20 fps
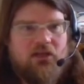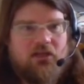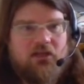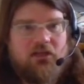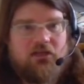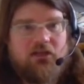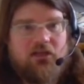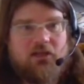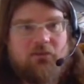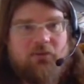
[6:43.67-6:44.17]

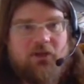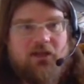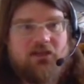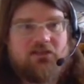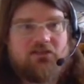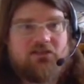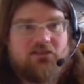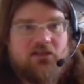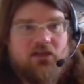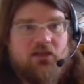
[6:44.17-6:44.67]
Another
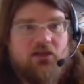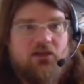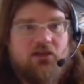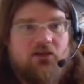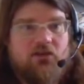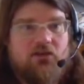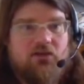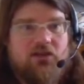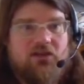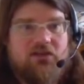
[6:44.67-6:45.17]
place
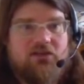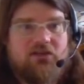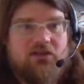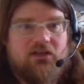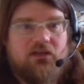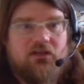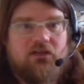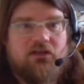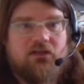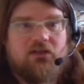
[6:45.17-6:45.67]
you'll need
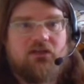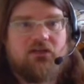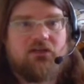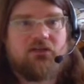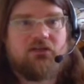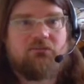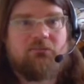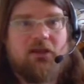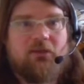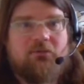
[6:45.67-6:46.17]
to
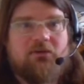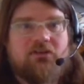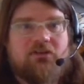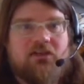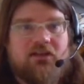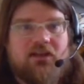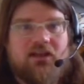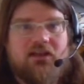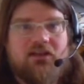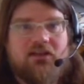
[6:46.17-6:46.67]
maybe
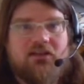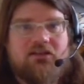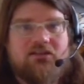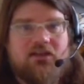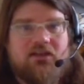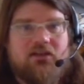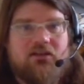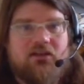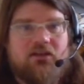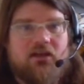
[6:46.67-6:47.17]
check that is
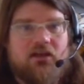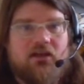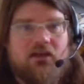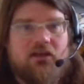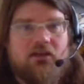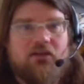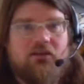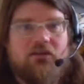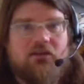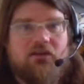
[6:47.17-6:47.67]
in
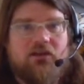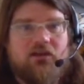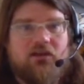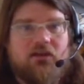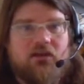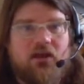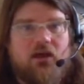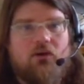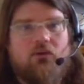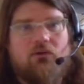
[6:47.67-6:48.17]

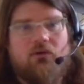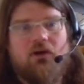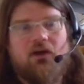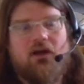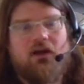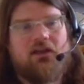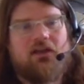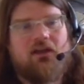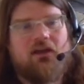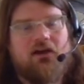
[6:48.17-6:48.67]
the. Oh,
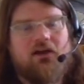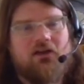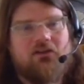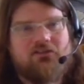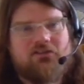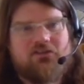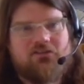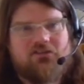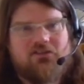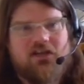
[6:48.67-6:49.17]
I
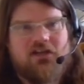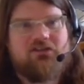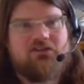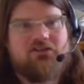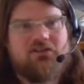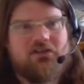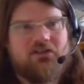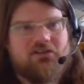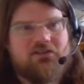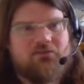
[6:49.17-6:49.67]
can't
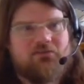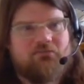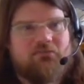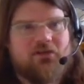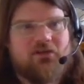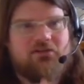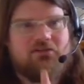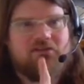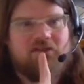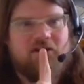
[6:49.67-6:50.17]
change it
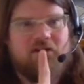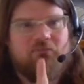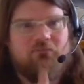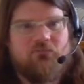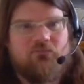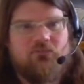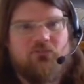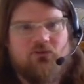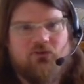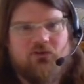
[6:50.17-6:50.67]
because
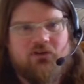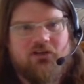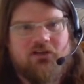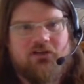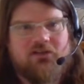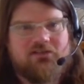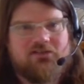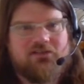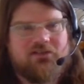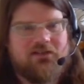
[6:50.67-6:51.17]
I'm
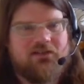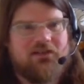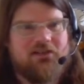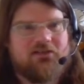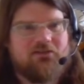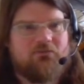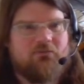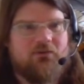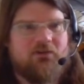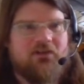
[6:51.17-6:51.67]
broadcasting.
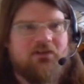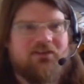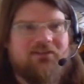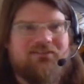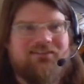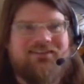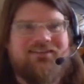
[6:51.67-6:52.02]
That's why.